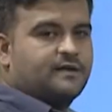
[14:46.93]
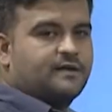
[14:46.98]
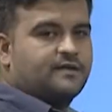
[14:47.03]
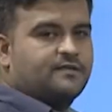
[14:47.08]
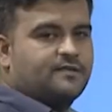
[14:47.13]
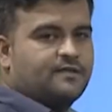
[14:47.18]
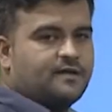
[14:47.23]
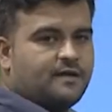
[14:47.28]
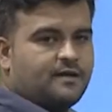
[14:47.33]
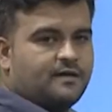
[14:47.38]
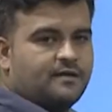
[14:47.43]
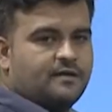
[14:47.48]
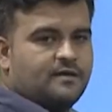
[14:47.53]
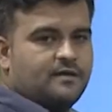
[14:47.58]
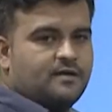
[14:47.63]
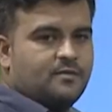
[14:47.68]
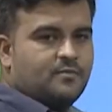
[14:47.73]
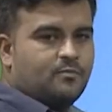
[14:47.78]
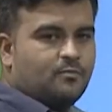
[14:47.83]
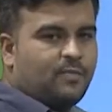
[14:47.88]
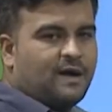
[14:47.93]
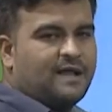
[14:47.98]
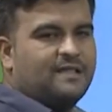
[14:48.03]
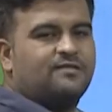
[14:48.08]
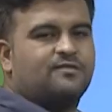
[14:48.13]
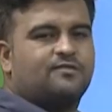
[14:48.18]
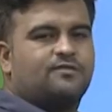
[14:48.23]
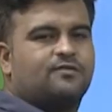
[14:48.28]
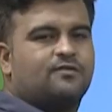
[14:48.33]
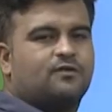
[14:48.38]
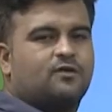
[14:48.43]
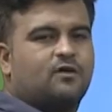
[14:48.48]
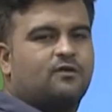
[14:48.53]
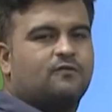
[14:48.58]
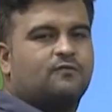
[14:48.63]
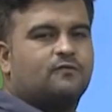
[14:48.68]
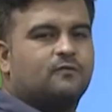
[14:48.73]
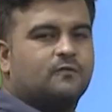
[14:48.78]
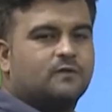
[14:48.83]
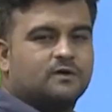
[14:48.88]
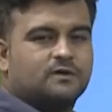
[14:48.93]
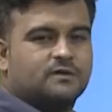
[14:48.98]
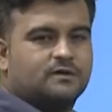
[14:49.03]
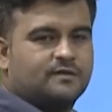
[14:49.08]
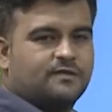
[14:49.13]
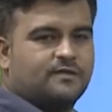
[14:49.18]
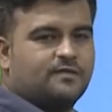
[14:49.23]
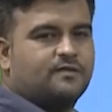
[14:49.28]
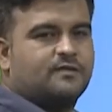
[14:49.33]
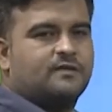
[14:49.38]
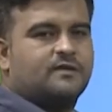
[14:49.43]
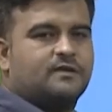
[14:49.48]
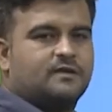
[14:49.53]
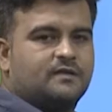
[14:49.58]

it is a bunch of words.